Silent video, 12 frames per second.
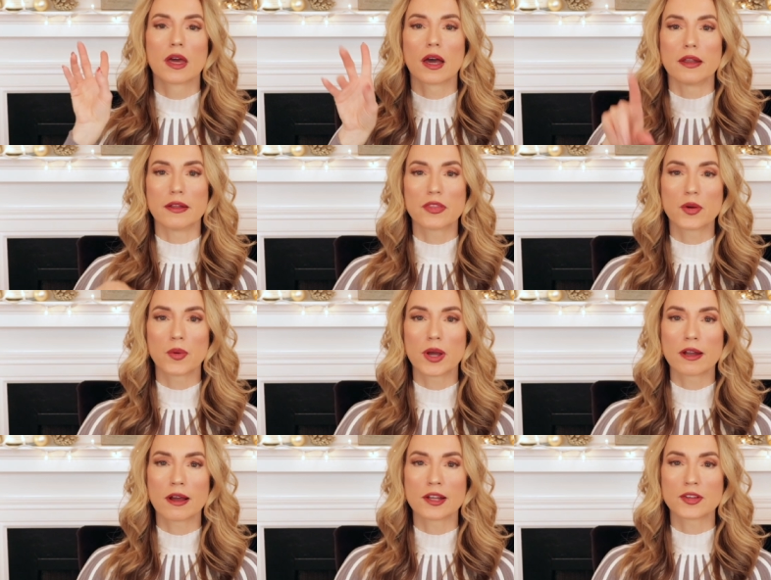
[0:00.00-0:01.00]
Another
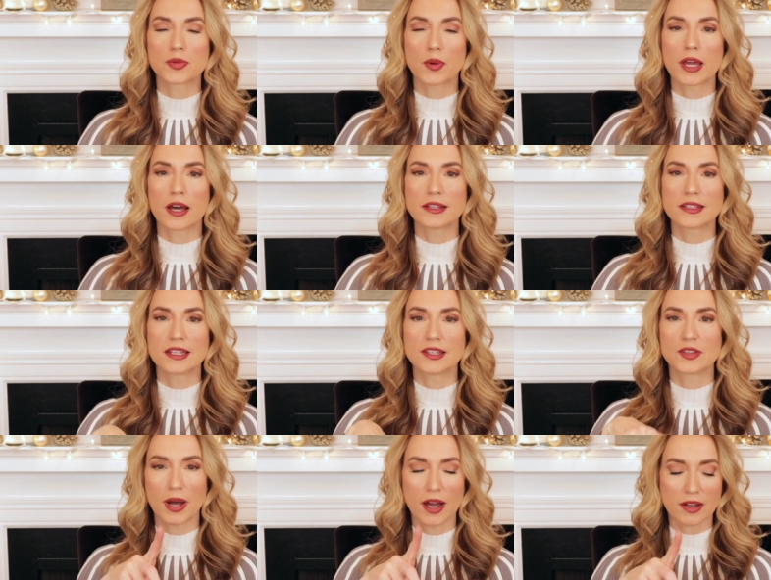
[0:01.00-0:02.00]
one on its way out that
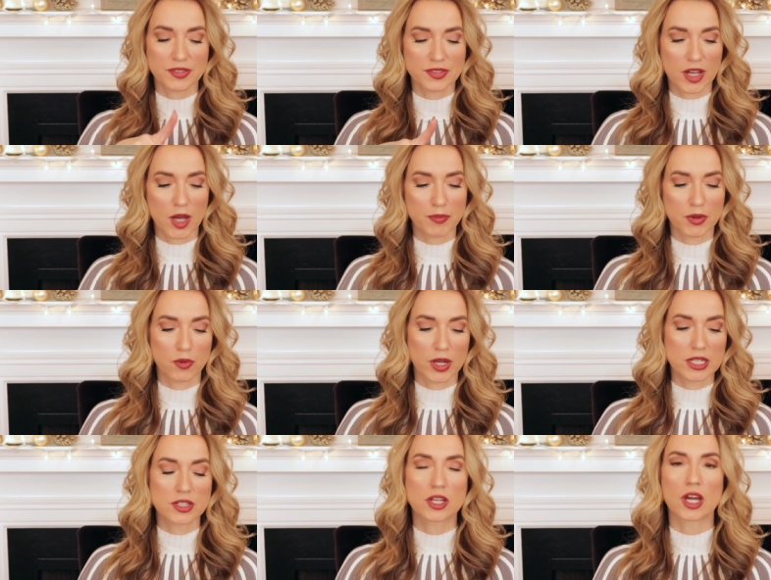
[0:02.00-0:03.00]
is boxed up and
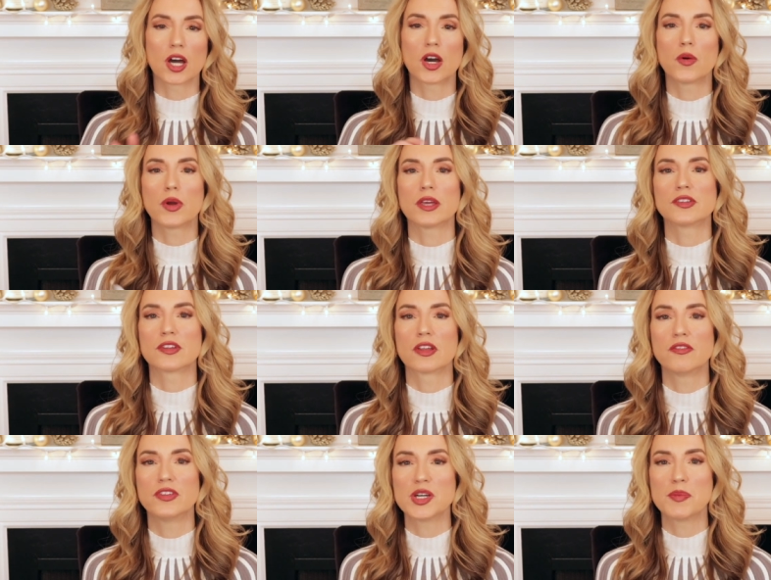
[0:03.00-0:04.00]
ready to go is
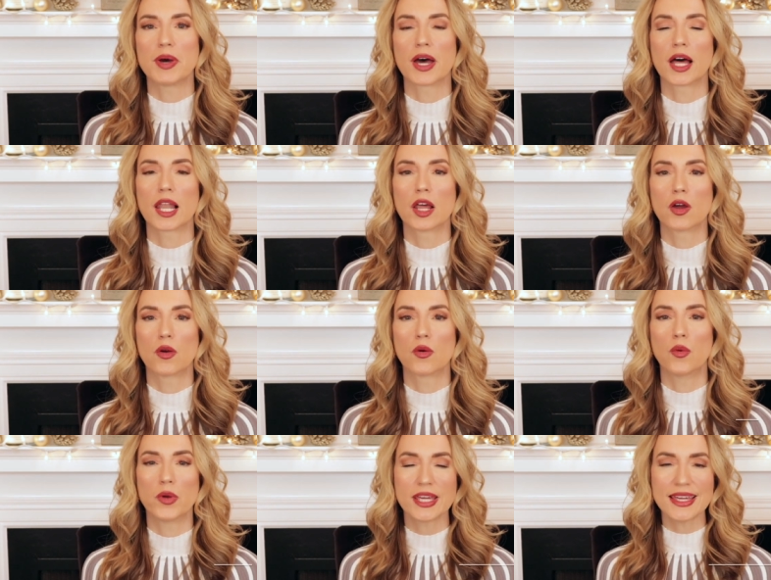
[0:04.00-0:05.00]
La Vie Est Belle
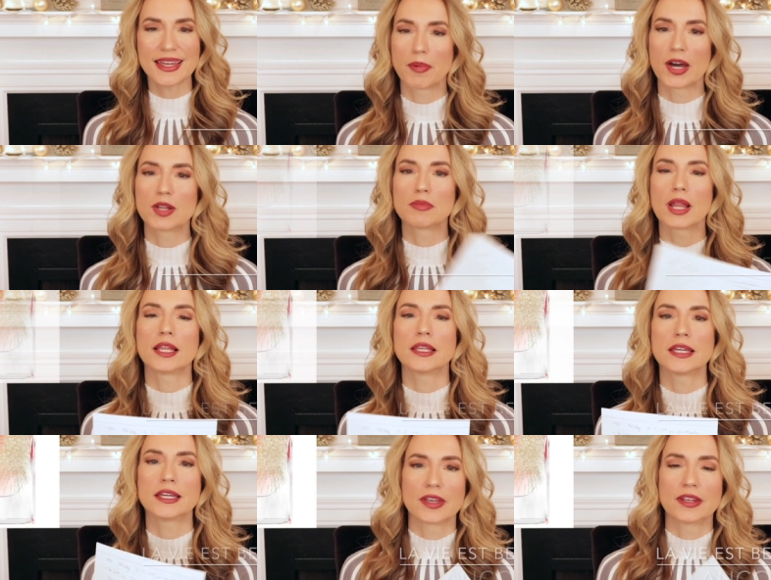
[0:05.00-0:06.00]
Oui. Bought it
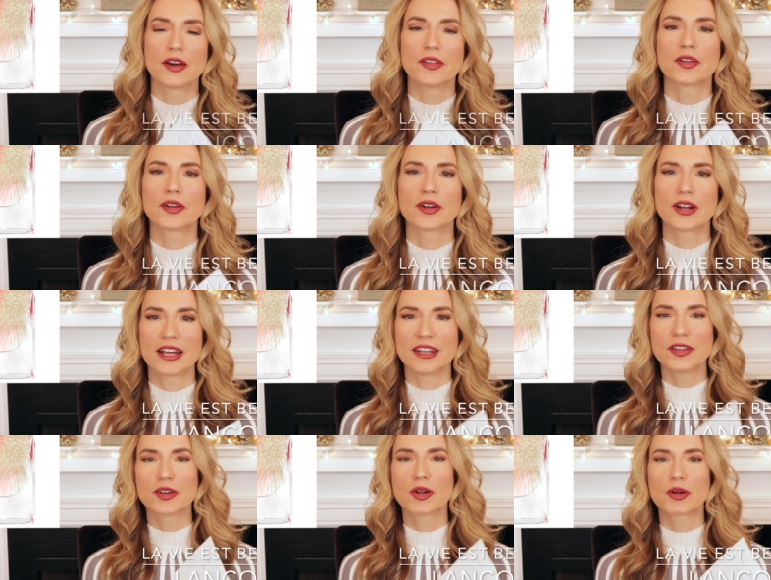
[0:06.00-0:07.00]
blindly. Another
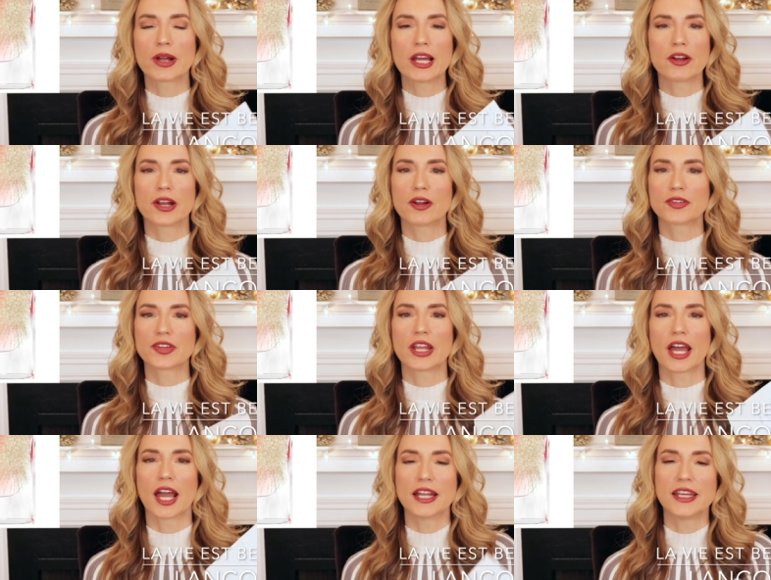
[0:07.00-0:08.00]
another creator here said
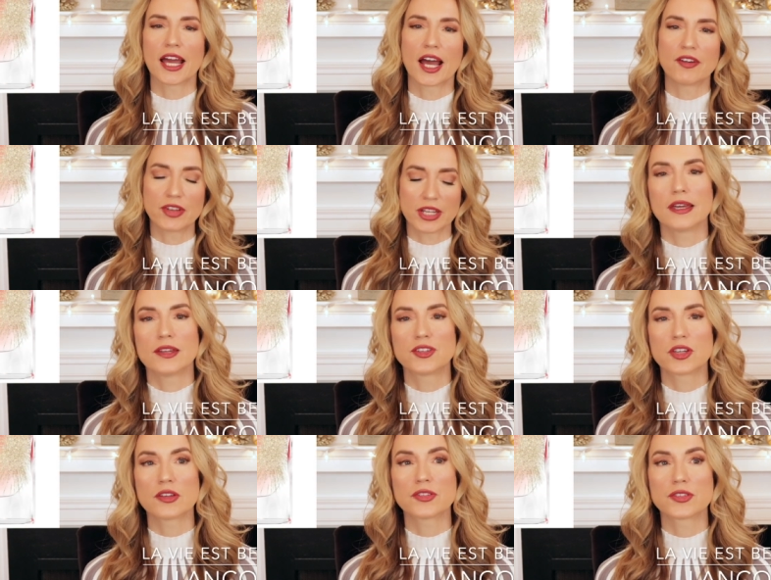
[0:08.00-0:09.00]
I had to have it. It
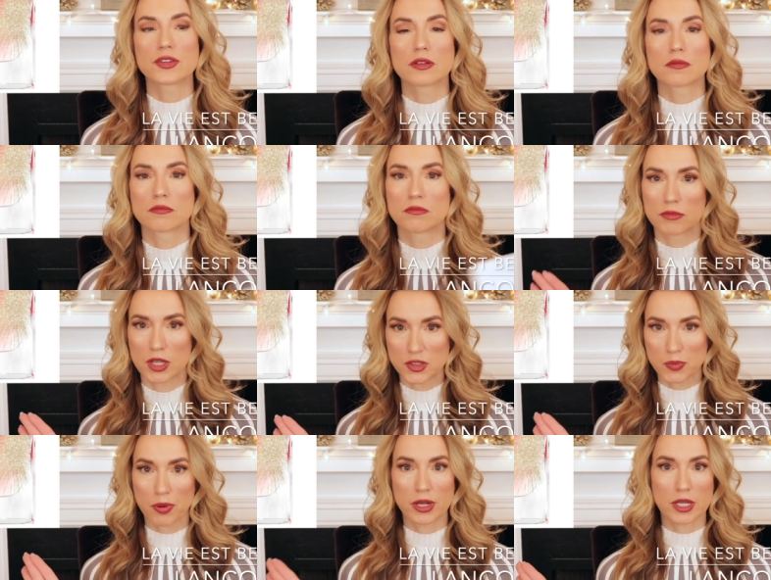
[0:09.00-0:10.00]
just,
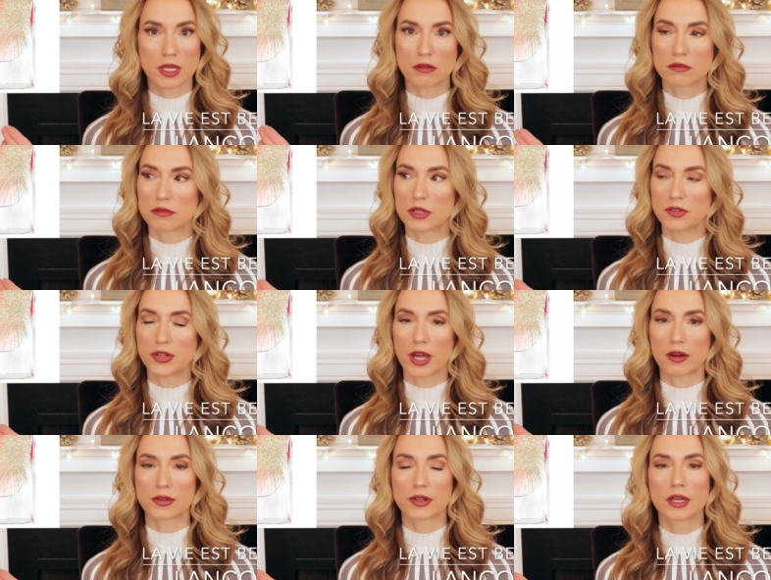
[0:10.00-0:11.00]
it's pretty, no
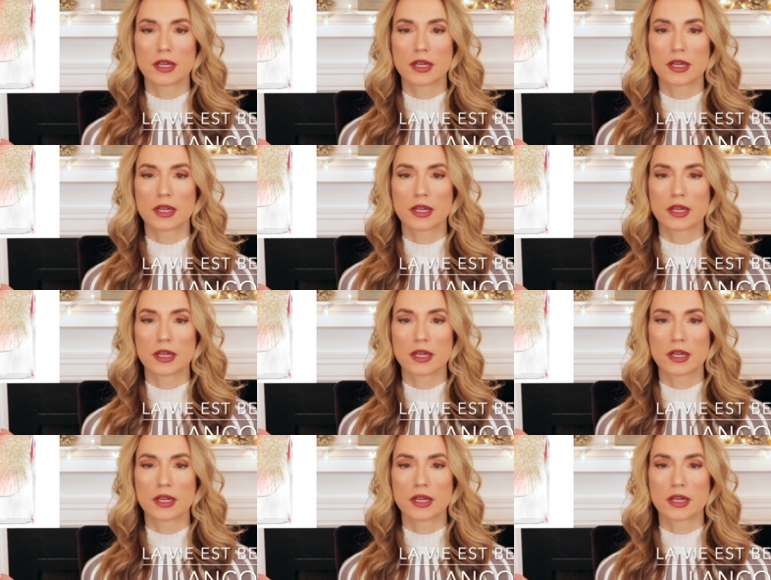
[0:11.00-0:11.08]
doubt.